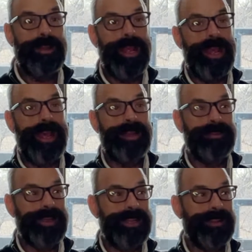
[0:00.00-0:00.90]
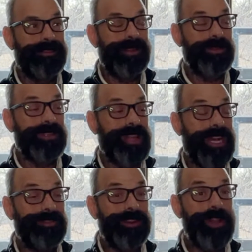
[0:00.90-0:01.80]
And like there was a lot
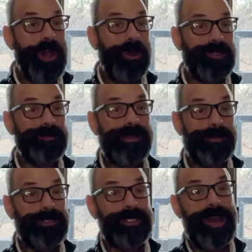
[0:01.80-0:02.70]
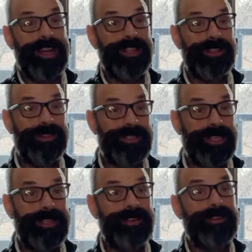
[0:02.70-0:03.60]
of unknowns and people didn't know how to use it.